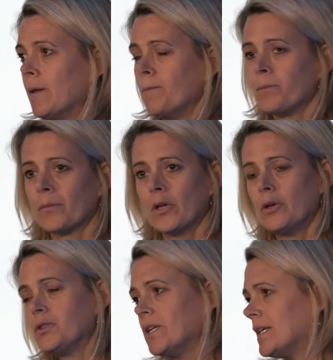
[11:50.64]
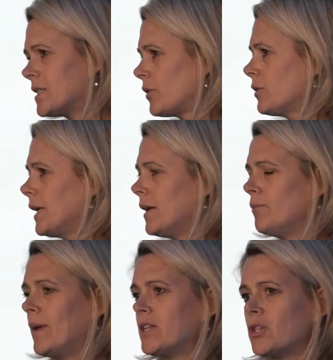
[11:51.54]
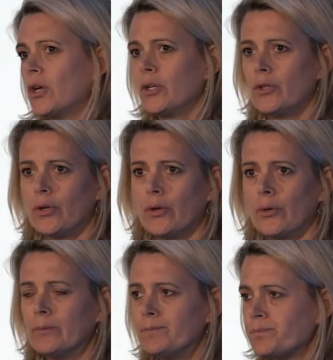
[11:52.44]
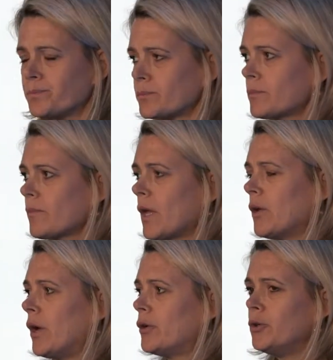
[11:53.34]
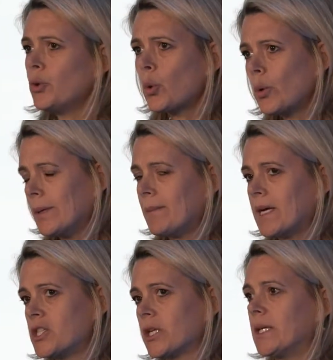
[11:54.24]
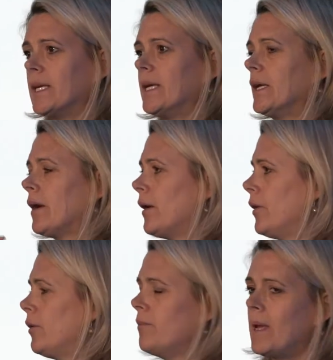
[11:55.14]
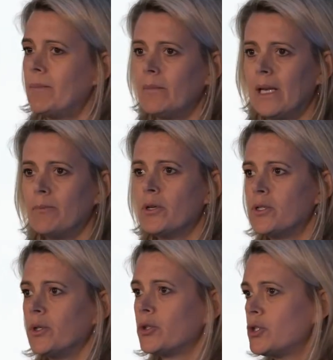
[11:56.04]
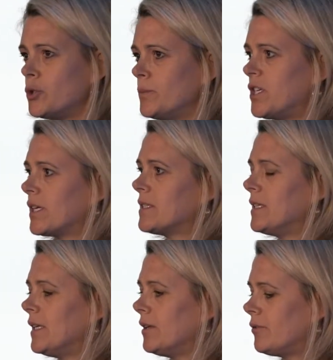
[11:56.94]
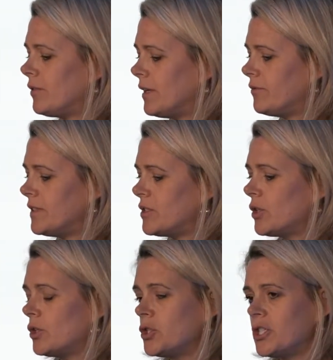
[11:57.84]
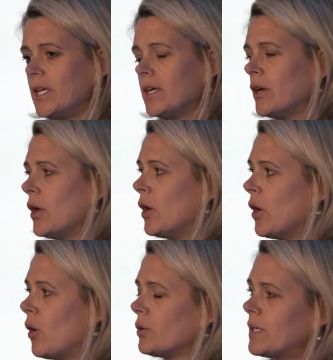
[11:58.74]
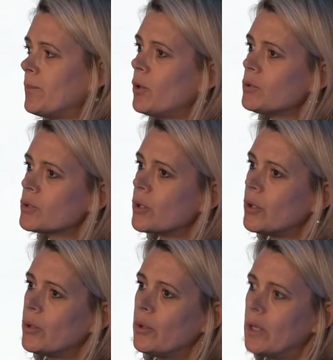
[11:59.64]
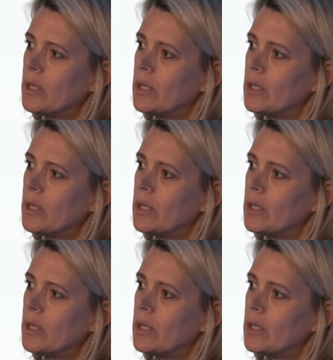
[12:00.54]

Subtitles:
that when people are looking for strong sensations, if we use neuroimagery methods or even subjective methods in physiology,